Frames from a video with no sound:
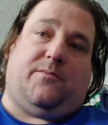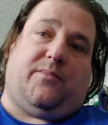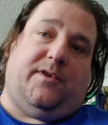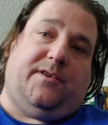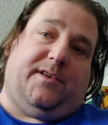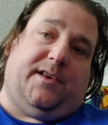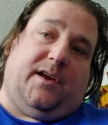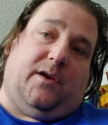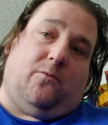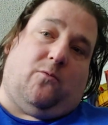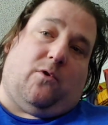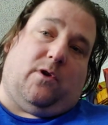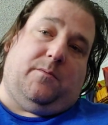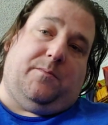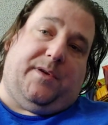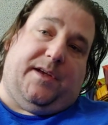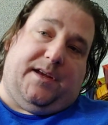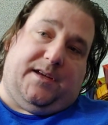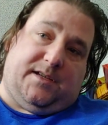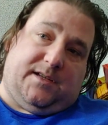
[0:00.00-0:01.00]
printed in one
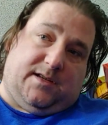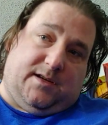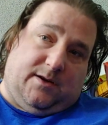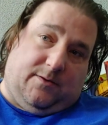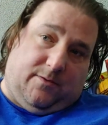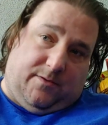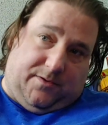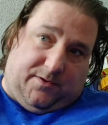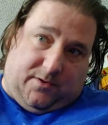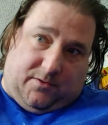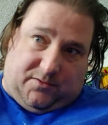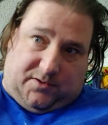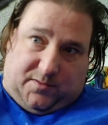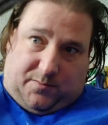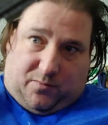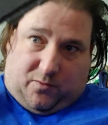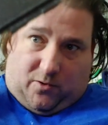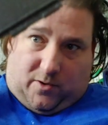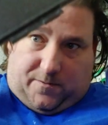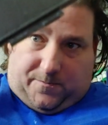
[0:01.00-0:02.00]
piece with no
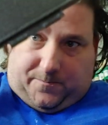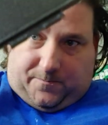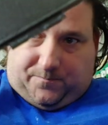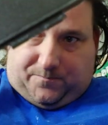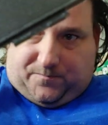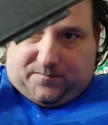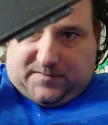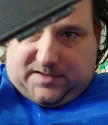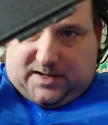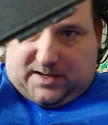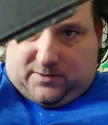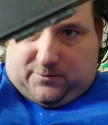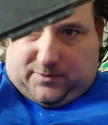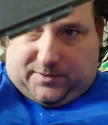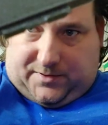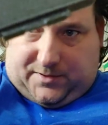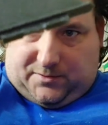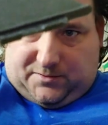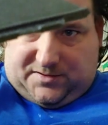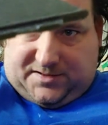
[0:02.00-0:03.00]
support,
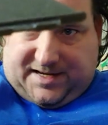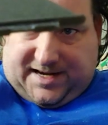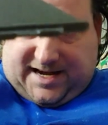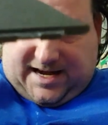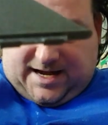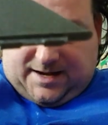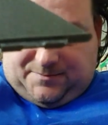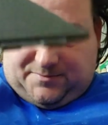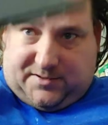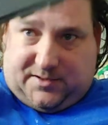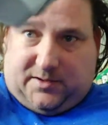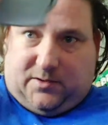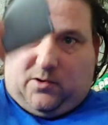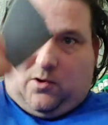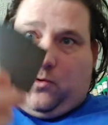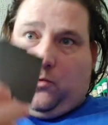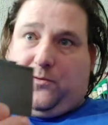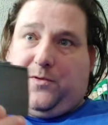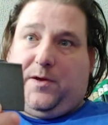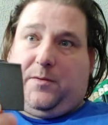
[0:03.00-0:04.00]
with those tabs. The
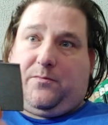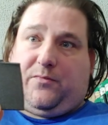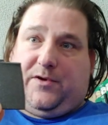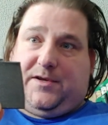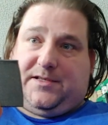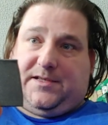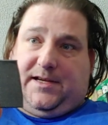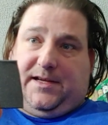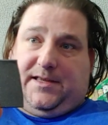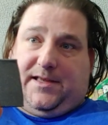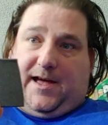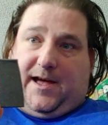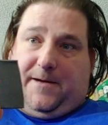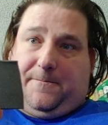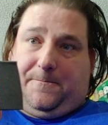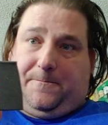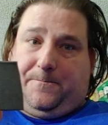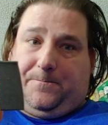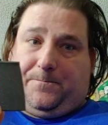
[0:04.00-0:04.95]
whole thing prints like that.